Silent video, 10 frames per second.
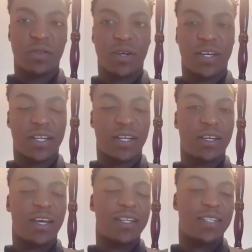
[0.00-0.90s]
You
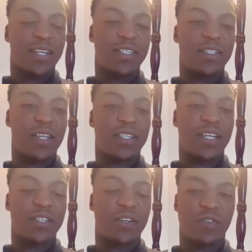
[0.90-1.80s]
get addicted to the
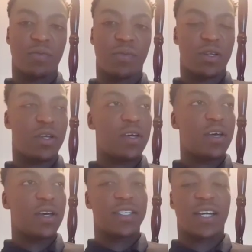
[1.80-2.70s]
attention of somebody.
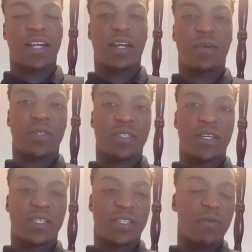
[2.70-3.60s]
It's kind of like what they say.
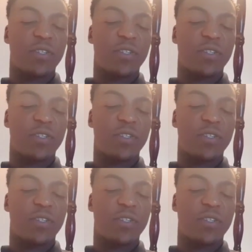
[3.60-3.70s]
They say